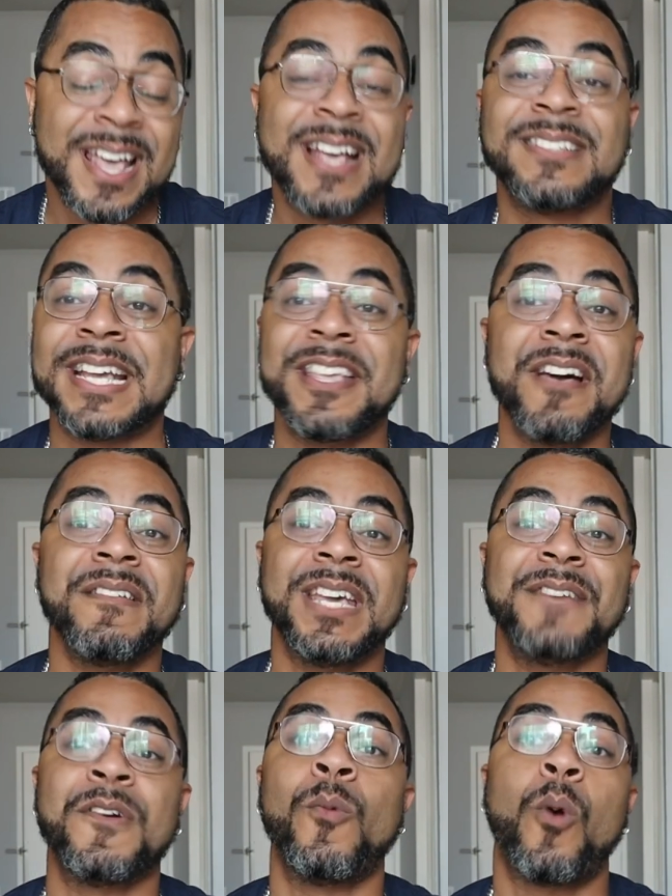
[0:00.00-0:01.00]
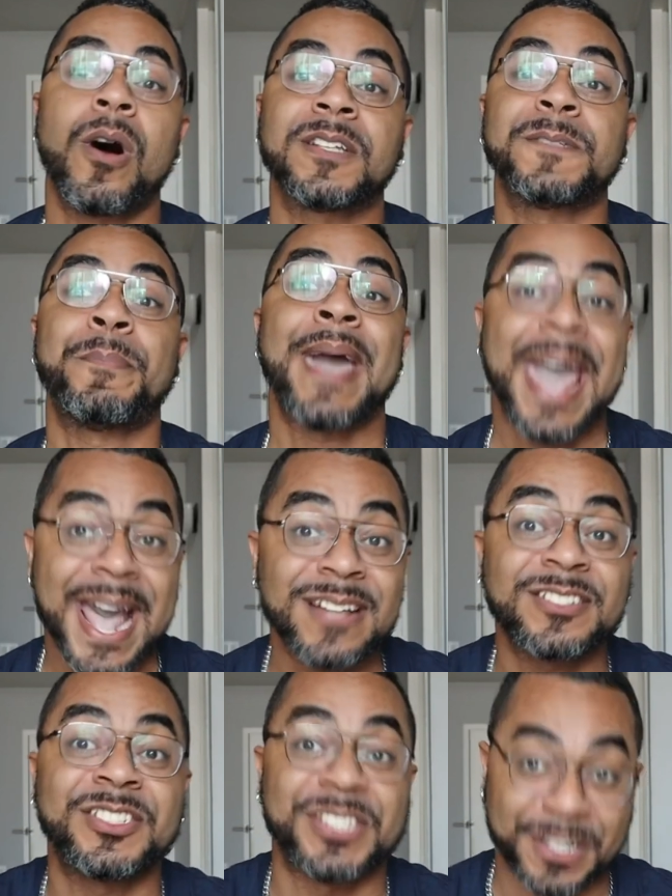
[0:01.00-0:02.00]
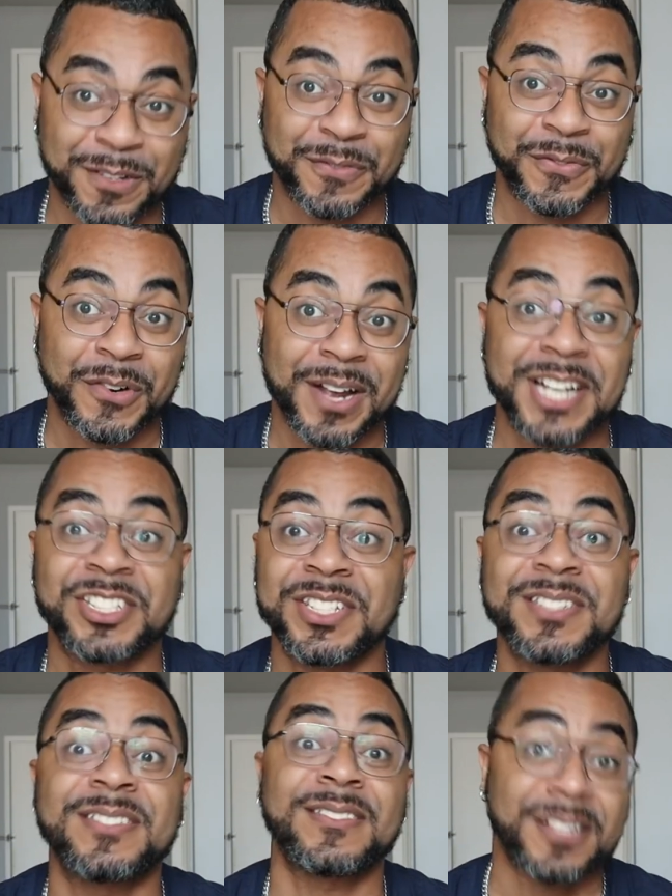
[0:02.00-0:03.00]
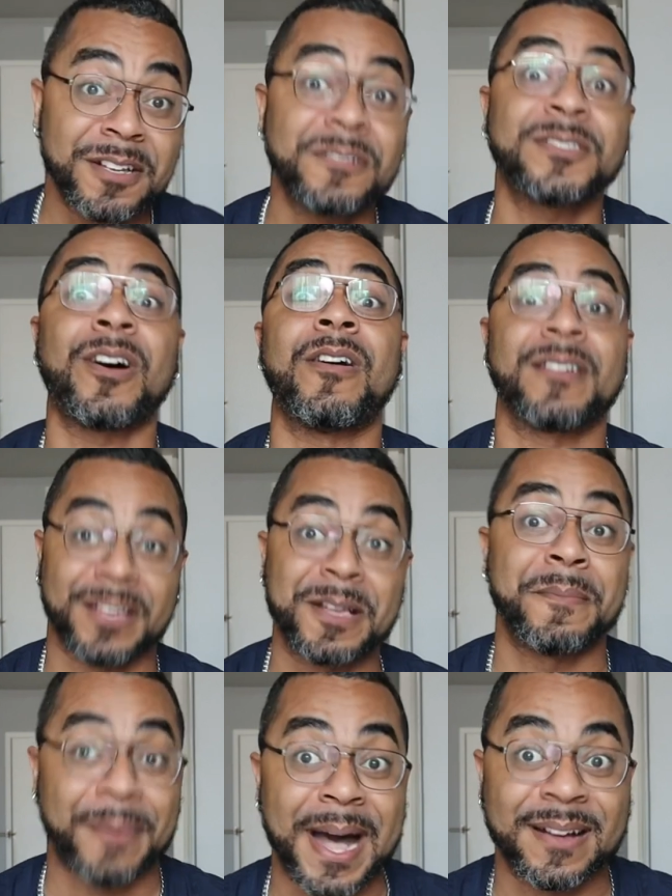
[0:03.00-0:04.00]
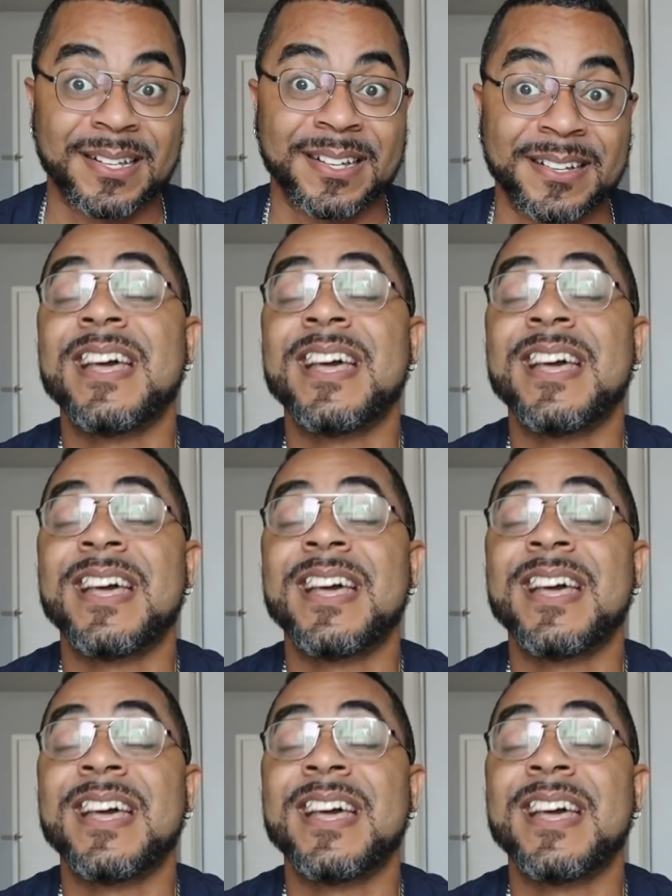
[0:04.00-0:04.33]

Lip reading: Danielle even walks past Jennifer as she's still talking about it.